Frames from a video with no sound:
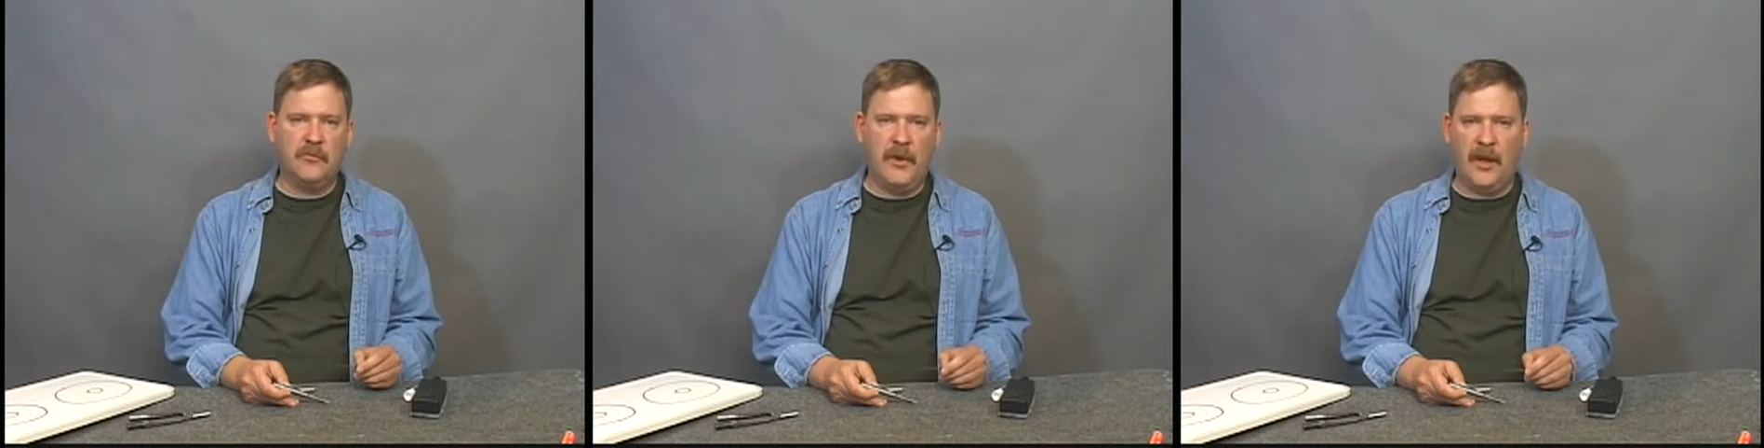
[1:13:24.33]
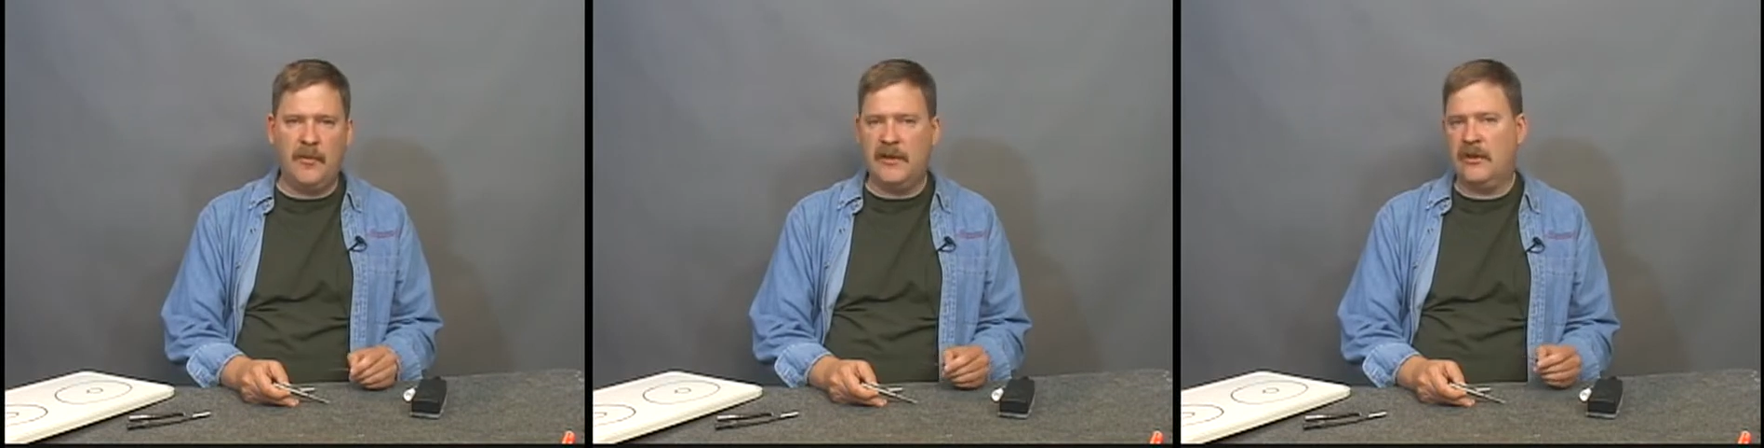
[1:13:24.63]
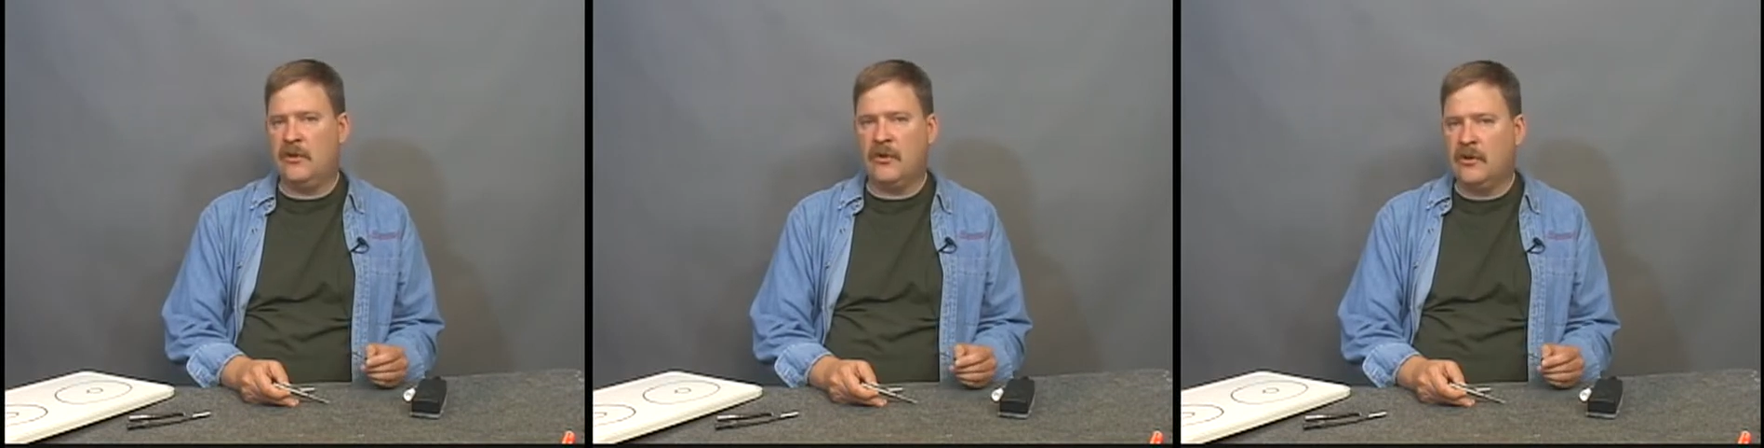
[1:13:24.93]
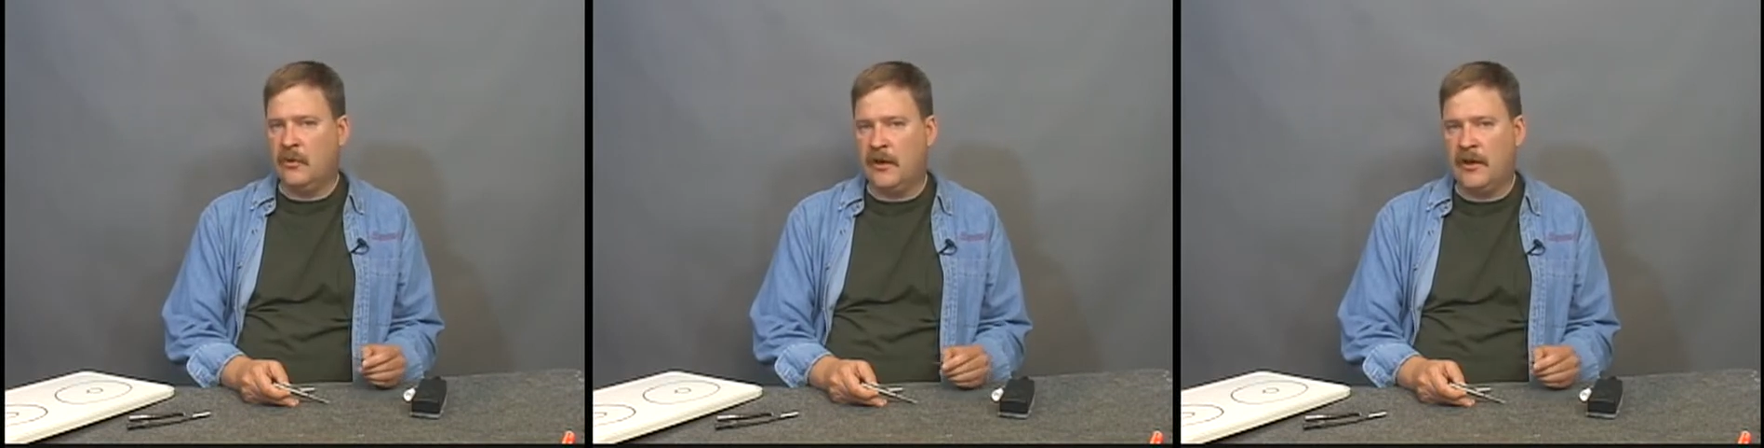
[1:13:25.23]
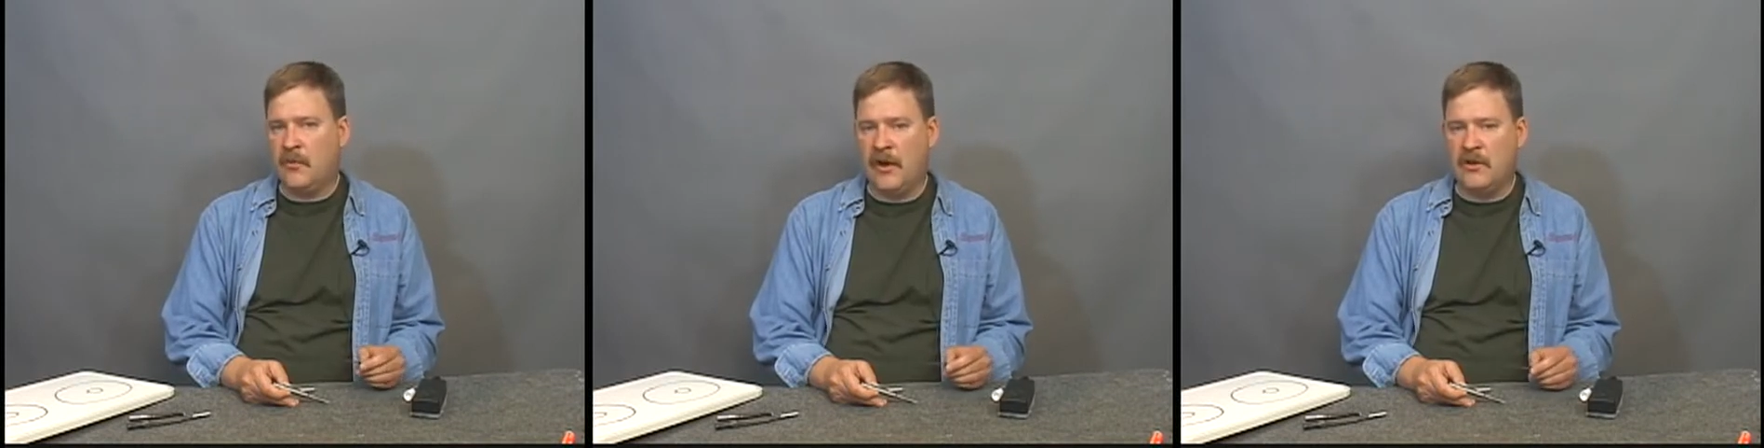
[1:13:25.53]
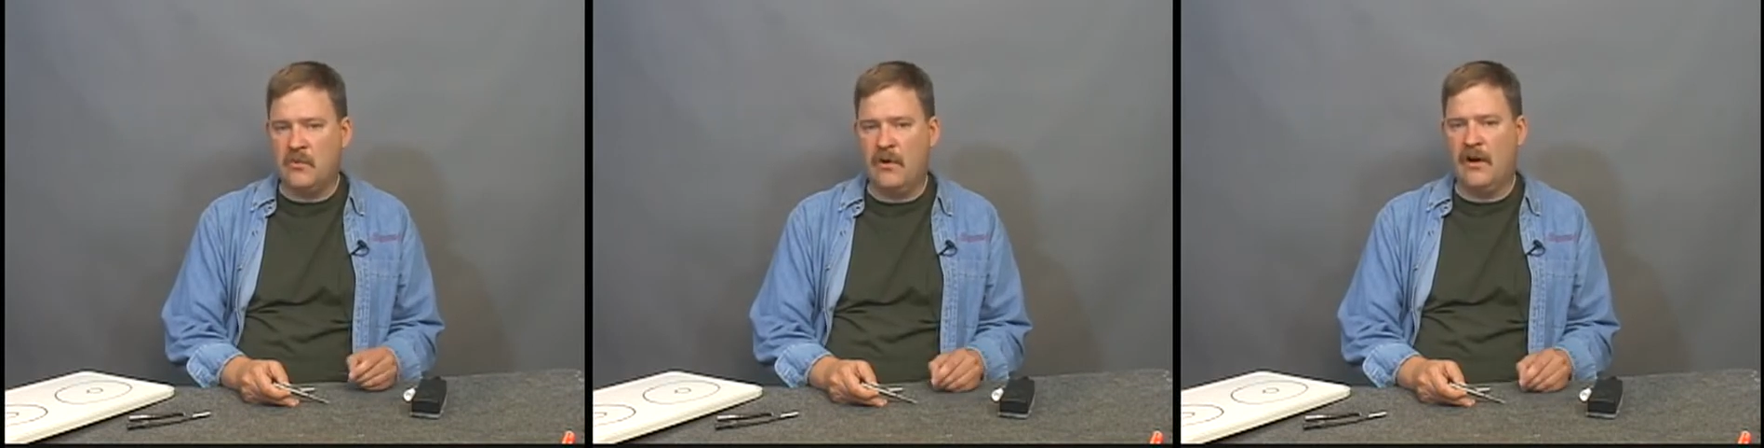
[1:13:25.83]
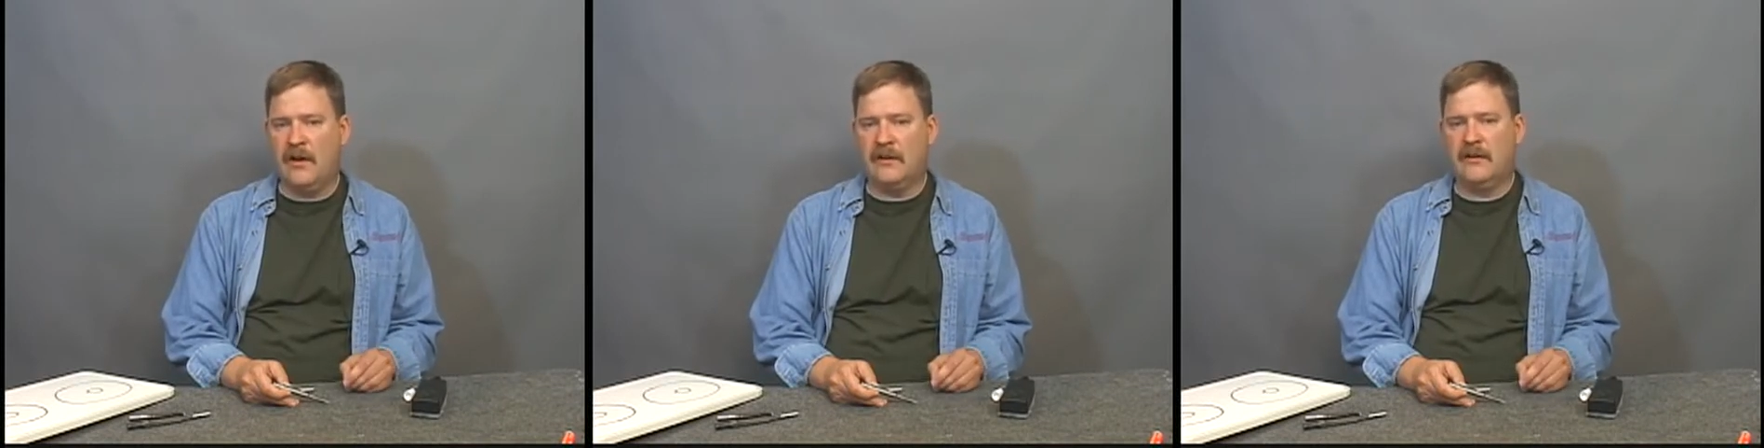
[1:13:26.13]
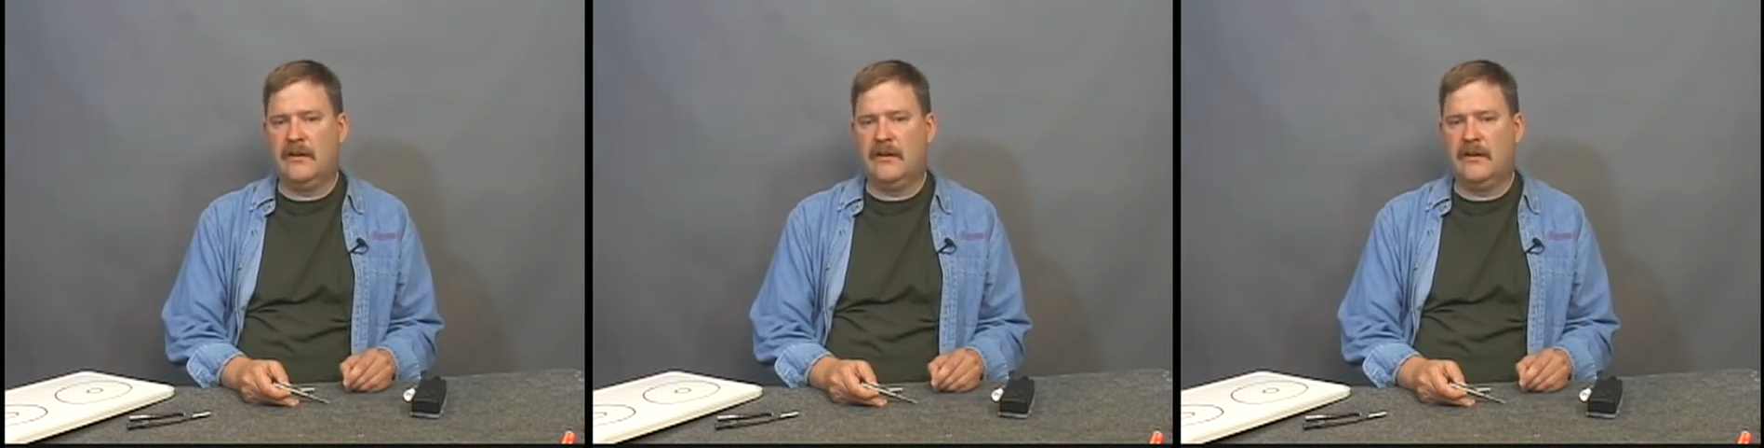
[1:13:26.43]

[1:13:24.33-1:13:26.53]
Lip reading: baby and you can do it any way you want.